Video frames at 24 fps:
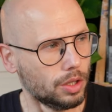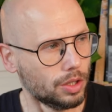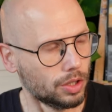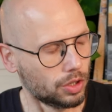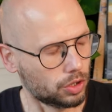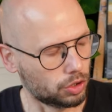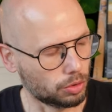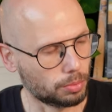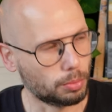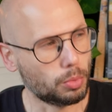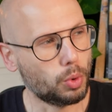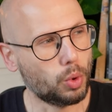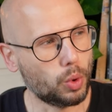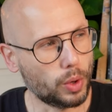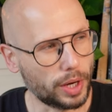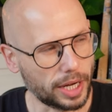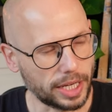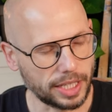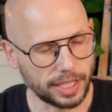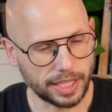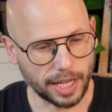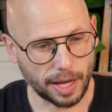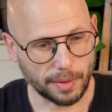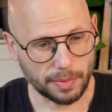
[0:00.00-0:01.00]
some more
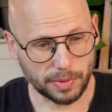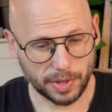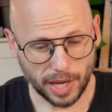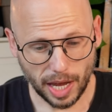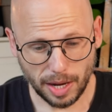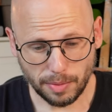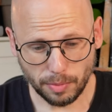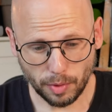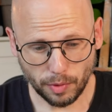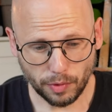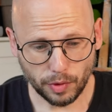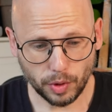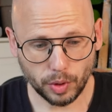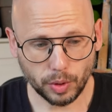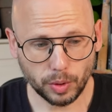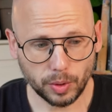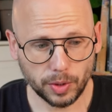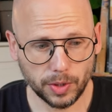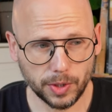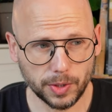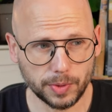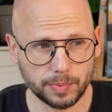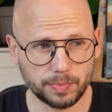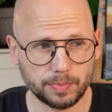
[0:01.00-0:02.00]
in-depth game
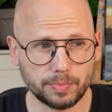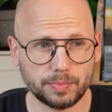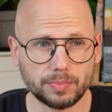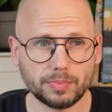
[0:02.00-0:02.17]
reviews